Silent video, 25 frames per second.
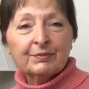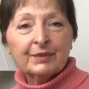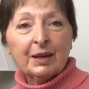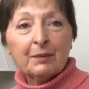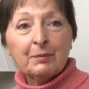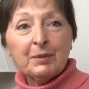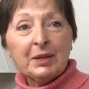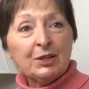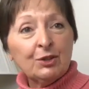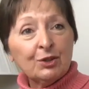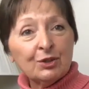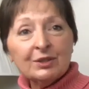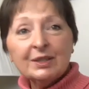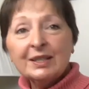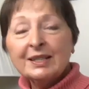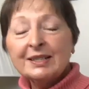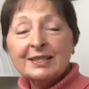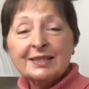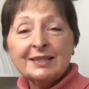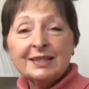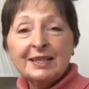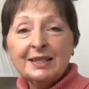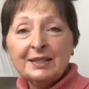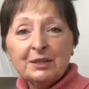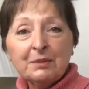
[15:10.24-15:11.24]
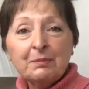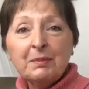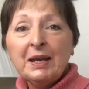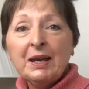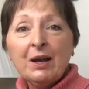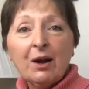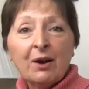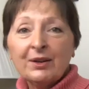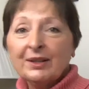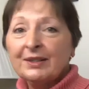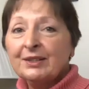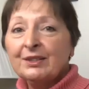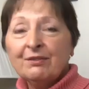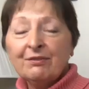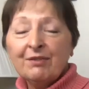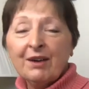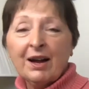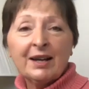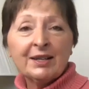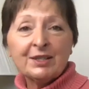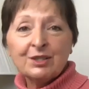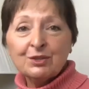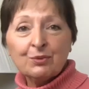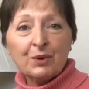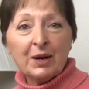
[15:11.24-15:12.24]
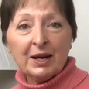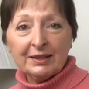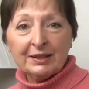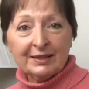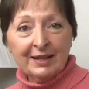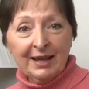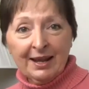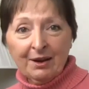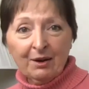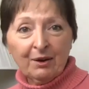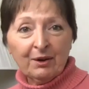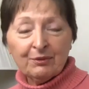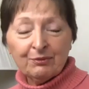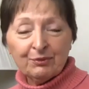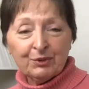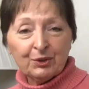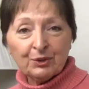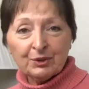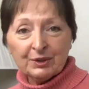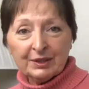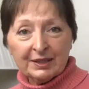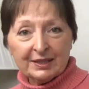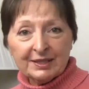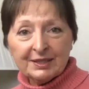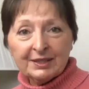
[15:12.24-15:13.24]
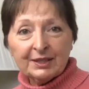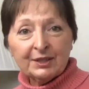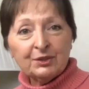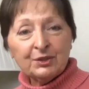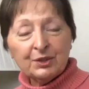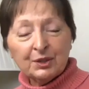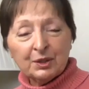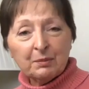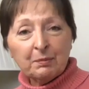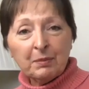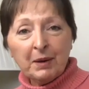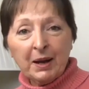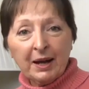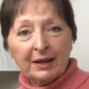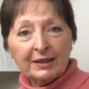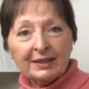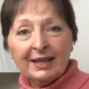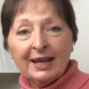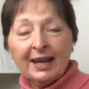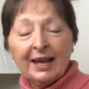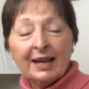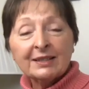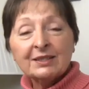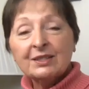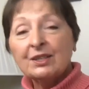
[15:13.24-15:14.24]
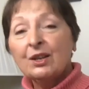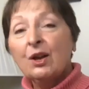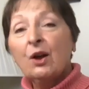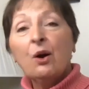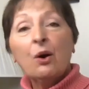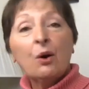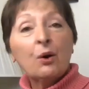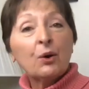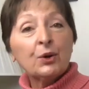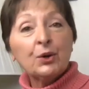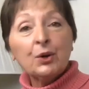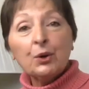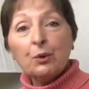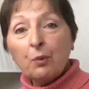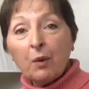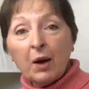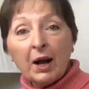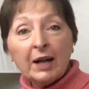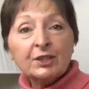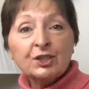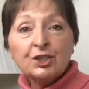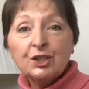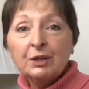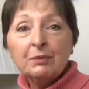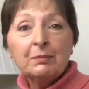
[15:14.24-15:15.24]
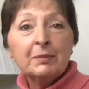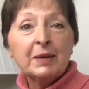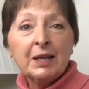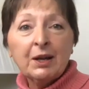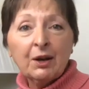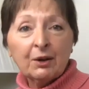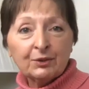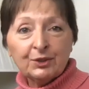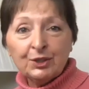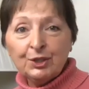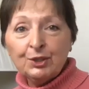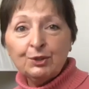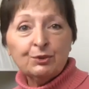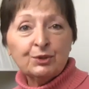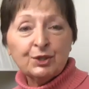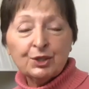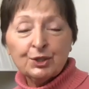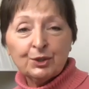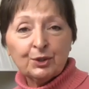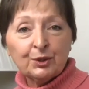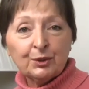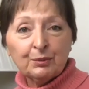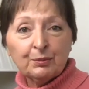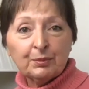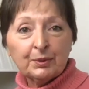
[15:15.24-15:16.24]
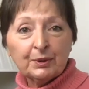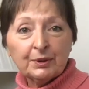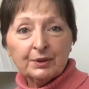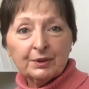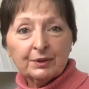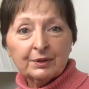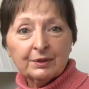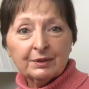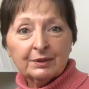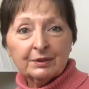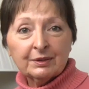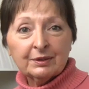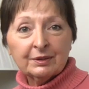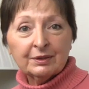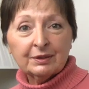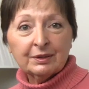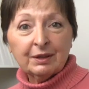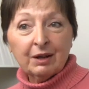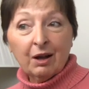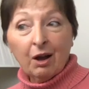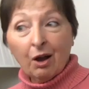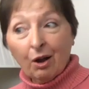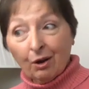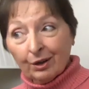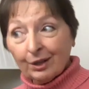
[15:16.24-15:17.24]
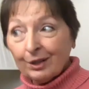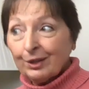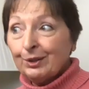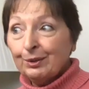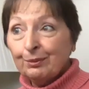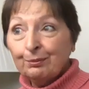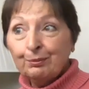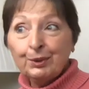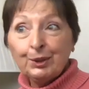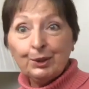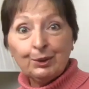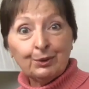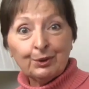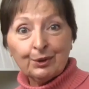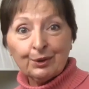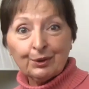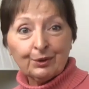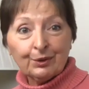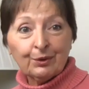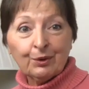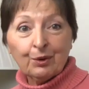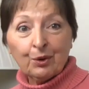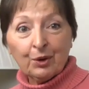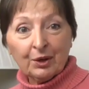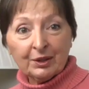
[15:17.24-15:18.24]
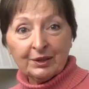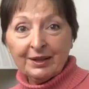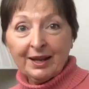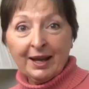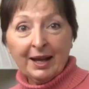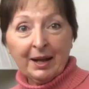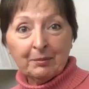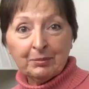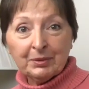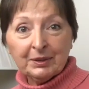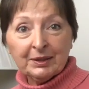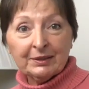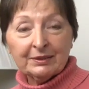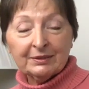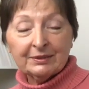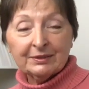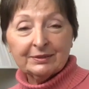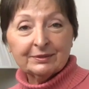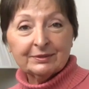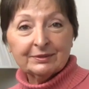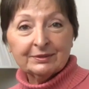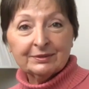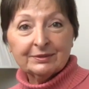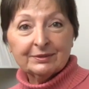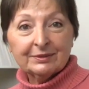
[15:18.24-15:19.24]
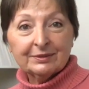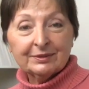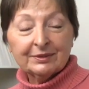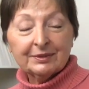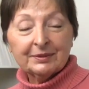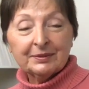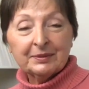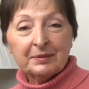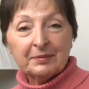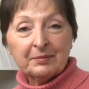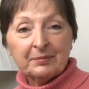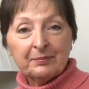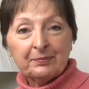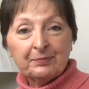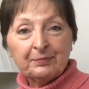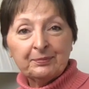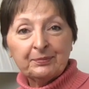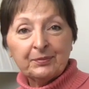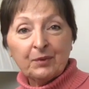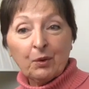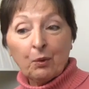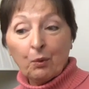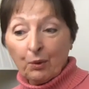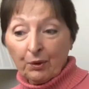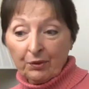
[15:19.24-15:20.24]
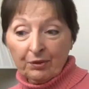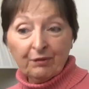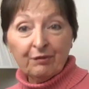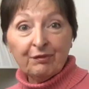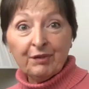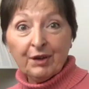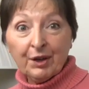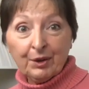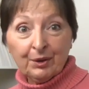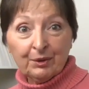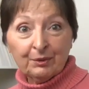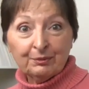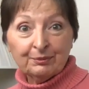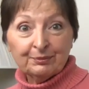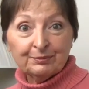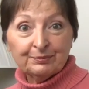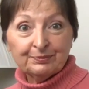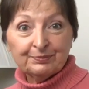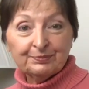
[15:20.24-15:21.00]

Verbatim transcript: I mean, you're listening to me on a device right now if you're listening to the podcast, or you're watching me on YouTube on a computer or a tablet or the phone.